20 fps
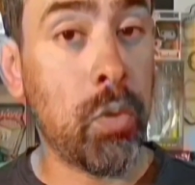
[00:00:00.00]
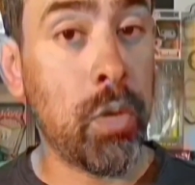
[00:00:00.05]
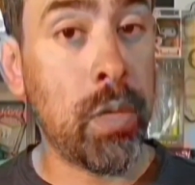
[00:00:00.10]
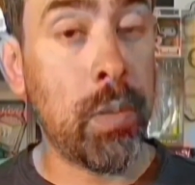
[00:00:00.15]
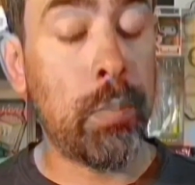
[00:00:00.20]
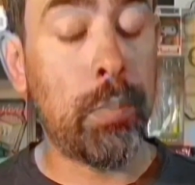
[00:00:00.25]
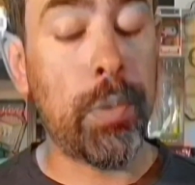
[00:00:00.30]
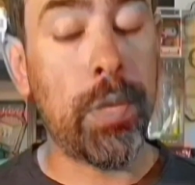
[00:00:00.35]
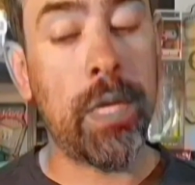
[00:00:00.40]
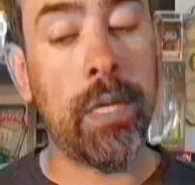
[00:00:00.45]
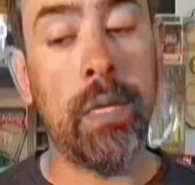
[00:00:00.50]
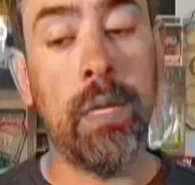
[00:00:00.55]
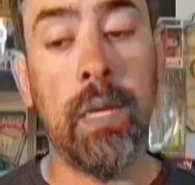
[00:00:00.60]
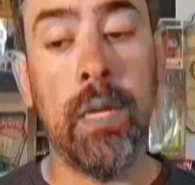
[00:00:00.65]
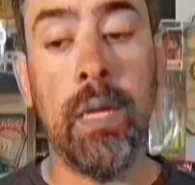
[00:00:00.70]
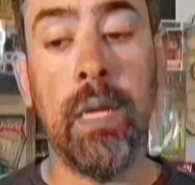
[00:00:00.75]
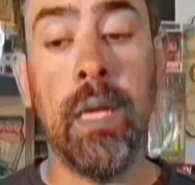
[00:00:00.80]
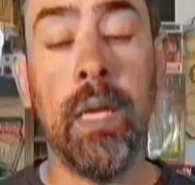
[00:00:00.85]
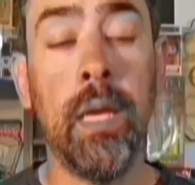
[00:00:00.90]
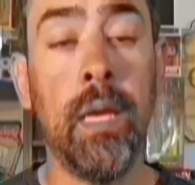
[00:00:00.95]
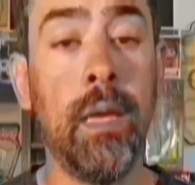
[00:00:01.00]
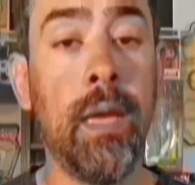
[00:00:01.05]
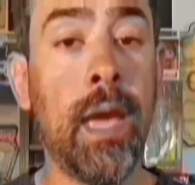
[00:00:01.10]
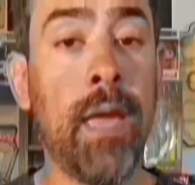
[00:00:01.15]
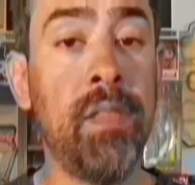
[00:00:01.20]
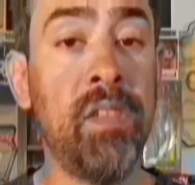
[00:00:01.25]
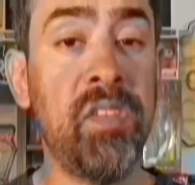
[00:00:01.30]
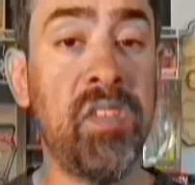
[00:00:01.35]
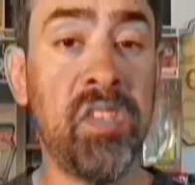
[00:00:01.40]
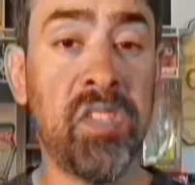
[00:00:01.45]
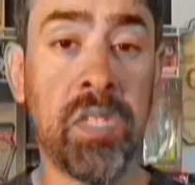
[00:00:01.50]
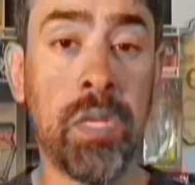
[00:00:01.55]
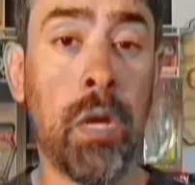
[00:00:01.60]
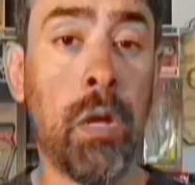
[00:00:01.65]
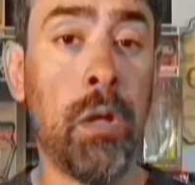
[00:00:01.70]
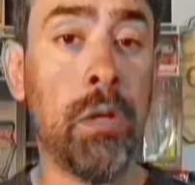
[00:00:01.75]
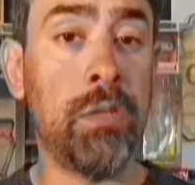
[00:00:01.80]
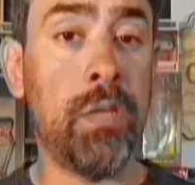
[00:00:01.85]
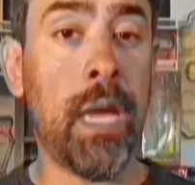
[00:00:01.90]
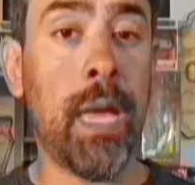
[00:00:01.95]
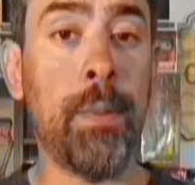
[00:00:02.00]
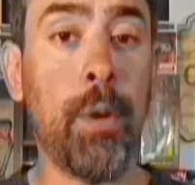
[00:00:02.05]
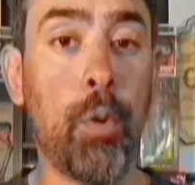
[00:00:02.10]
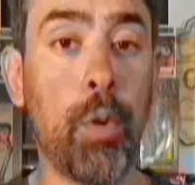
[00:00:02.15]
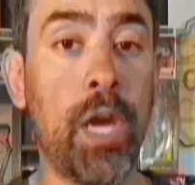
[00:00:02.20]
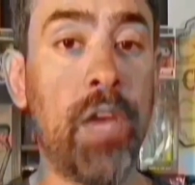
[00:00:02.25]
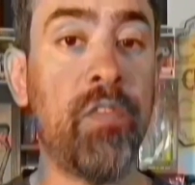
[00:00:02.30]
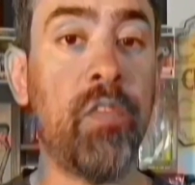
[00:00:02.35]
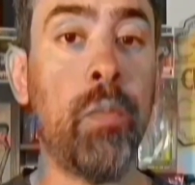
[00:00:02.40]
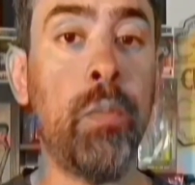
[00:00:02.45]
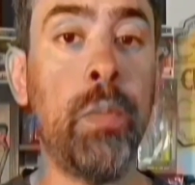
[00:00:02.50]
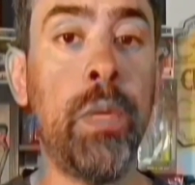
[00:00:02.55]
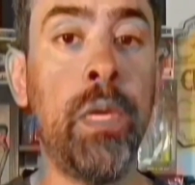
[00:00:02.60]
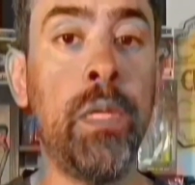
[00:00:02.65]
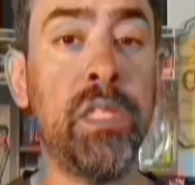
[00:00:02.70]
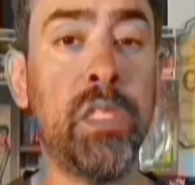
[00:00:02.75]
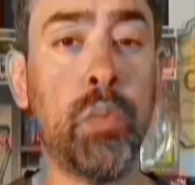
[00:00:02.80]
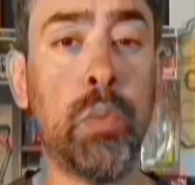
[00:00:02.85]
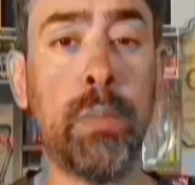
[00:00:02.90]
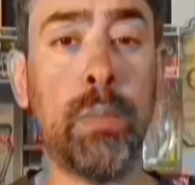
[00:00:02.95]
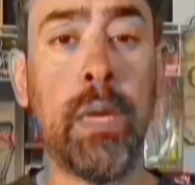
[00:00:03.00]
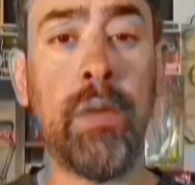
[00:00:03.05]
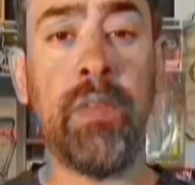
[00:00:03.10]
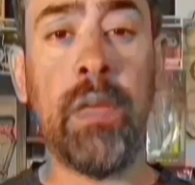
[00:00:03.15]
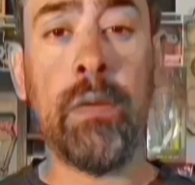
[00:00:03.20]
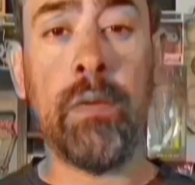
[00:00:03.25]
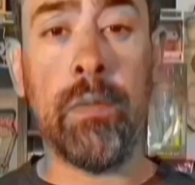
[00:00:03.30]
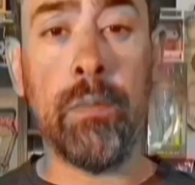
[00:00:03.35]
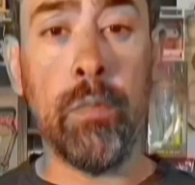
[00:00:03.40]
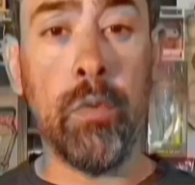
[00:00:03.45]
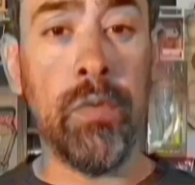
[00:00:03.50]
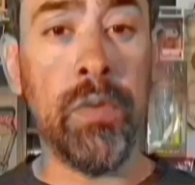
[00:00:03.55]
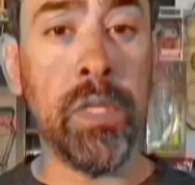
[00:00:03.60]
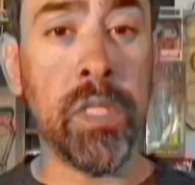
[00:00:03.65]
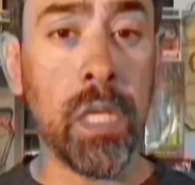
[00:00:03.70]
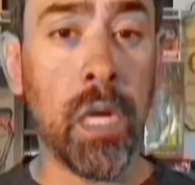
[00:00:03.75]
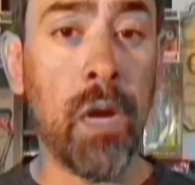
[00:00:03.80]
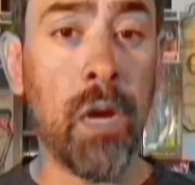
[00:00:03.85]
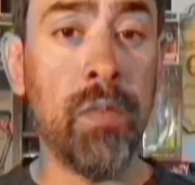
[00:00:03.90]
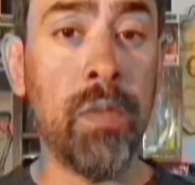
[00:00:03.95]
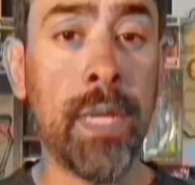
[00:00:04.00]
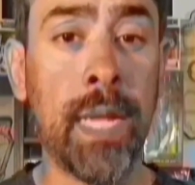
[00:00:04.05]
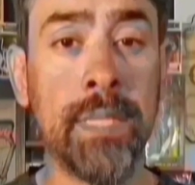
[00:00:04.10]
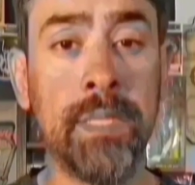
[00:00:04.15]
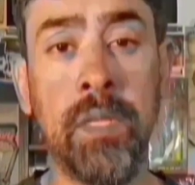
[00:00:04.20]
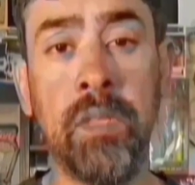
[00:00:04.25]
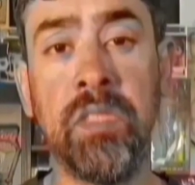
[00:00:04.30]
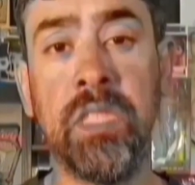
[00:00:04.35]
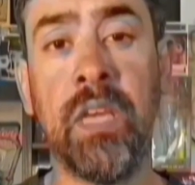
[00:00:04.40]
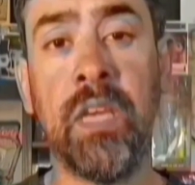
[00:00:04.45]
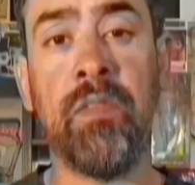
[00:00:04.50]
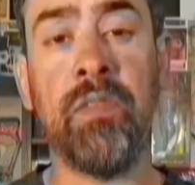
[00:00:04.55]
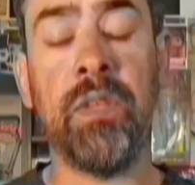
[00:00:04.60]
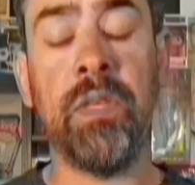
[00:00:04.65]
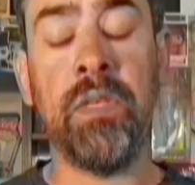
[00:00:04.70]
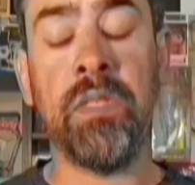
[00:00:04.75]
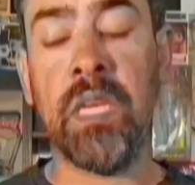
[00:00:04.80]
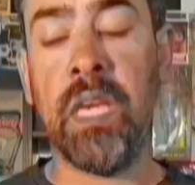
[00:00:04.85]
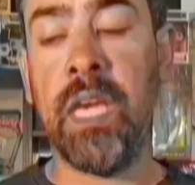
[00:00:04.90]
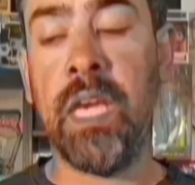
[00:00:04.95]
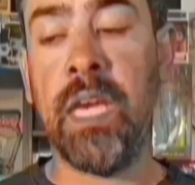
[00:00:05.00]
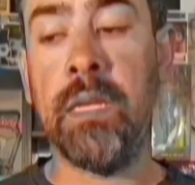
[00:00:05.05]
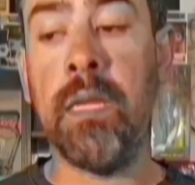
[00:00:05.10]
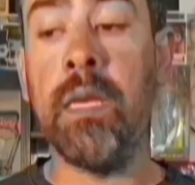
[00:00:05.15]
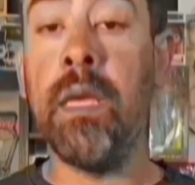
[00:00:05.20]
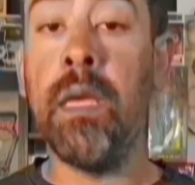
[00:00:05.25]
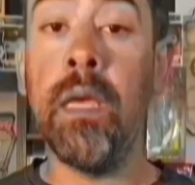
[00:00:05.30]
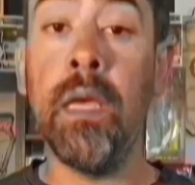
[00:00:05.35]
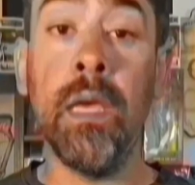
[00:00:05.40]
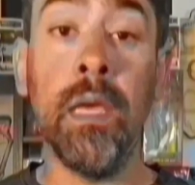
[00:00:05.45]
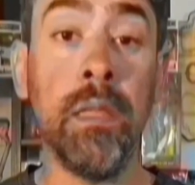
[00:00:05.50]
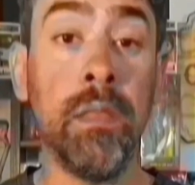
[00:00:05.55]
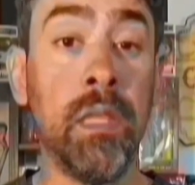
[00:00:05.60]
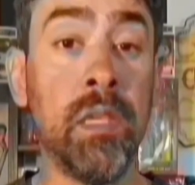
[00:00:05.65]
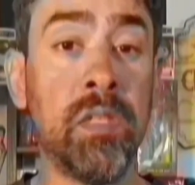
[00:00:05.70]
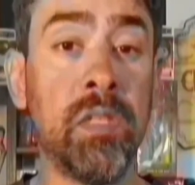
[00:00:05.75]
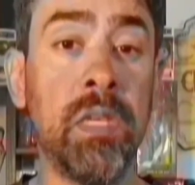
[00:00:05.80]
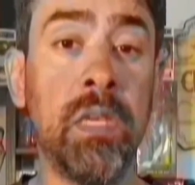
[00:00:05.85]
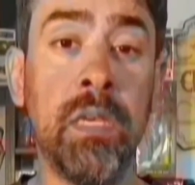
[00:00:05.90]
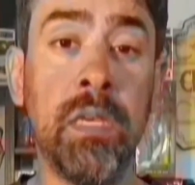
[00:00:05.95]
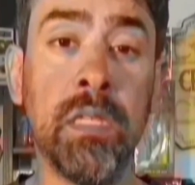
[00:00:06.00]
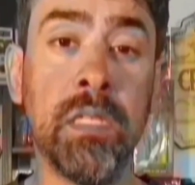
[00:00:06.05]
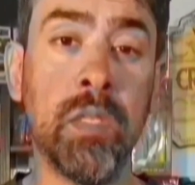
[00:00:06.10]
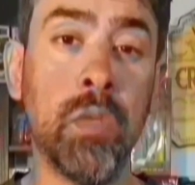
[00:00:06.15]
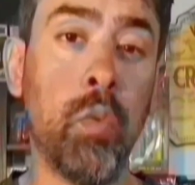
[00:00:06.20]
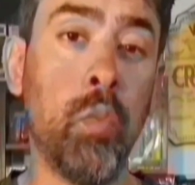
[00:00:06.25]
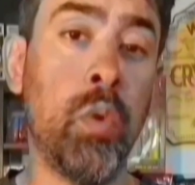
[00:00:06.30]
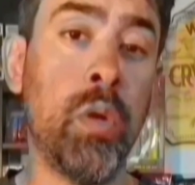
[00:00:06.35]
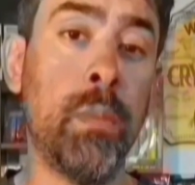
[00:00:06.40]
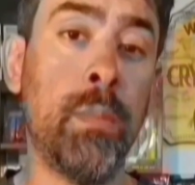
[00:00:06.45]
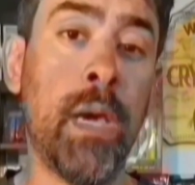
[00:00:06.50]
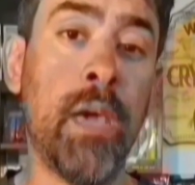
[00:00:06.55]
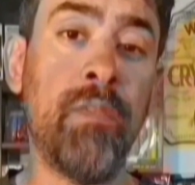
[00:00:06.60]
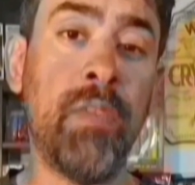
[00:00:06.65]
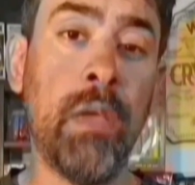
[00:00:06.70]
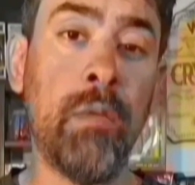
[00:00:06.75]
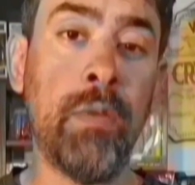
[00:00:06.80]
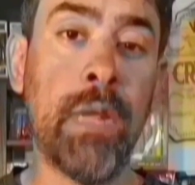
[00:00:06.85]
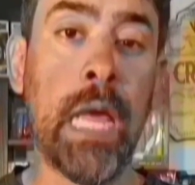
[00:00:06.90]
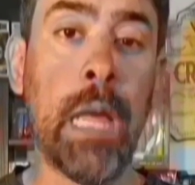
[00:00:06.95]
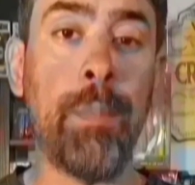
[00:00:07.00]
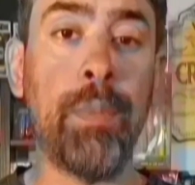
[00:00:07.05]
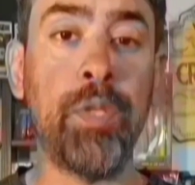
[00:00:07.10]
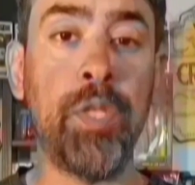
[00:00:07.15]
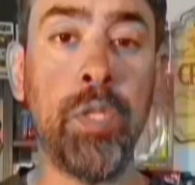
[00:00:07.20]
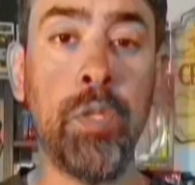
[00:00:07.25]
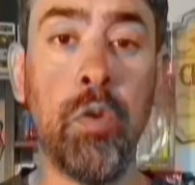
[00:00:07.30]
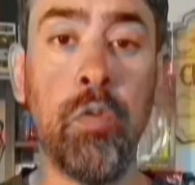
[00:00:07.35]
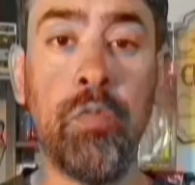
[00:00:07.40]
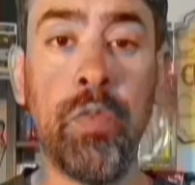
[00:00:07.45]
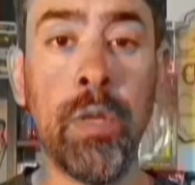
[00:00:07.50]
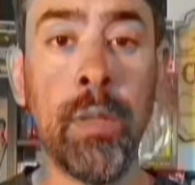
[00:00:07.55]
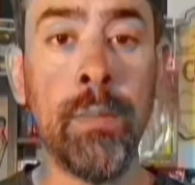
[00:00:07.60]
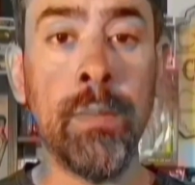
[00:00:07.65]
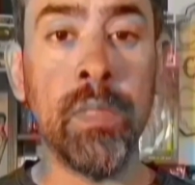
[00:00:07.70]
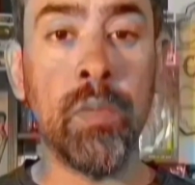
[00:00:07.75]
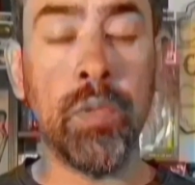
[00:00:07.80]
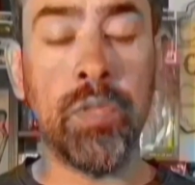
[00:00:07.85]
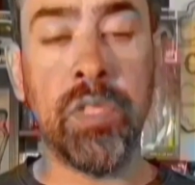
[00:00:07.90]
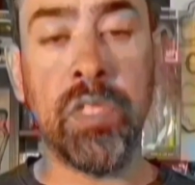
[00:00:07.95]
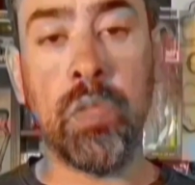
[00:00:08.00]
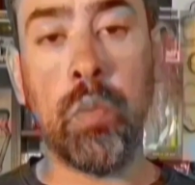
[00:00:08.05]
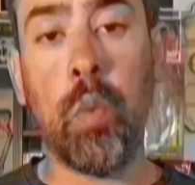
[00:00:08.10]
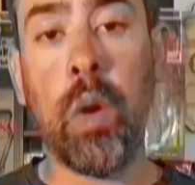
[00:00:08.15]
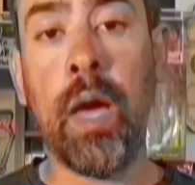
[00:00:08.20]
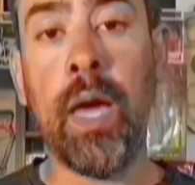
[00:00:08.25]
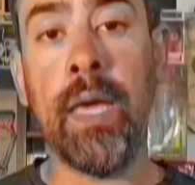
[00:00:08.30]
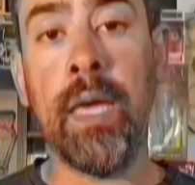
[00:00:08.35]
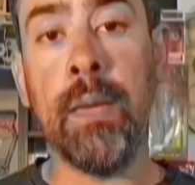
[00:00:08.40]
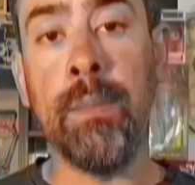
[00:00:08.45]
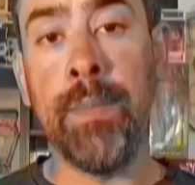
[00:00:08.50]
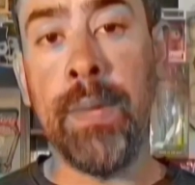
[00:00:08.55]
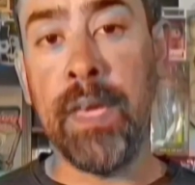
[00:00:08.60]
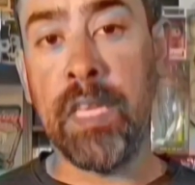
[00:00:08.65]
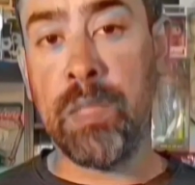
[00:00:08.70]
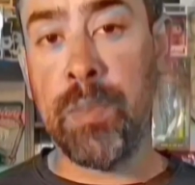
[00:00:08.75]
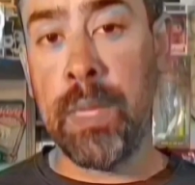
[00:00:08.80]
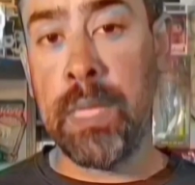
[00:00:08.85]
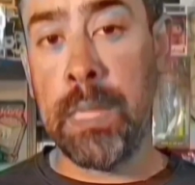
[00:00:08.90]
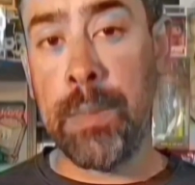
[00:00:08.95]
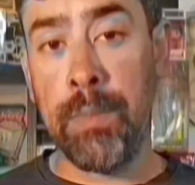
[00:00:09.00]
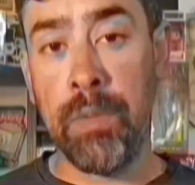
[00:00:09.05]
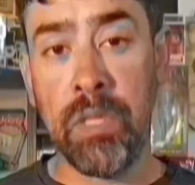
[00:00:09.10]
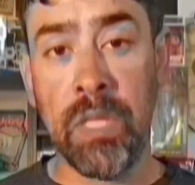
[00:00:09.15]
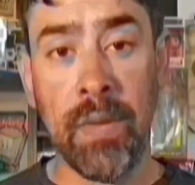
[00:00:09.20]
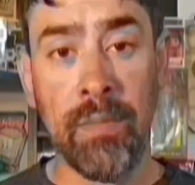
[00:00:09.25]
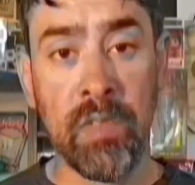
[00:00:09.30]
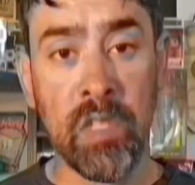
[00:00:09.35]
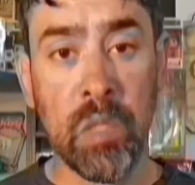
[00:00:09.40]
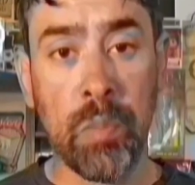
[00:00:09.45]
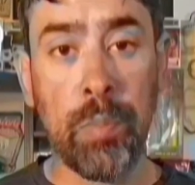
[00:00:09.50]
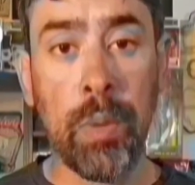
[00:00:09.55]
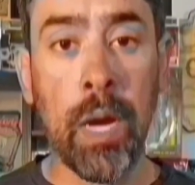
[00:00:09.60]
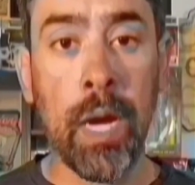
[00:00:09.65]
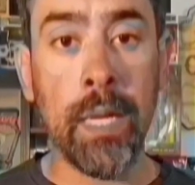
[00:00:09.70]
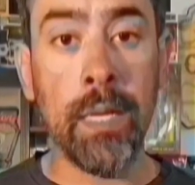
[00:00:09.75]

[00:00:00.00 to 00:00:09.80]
But yeah, this is an all-time great for me. This is one of my favorite movies of the 1970s, and this is one of my favorite Al Pacino films, which is why it makes my number 7 spot.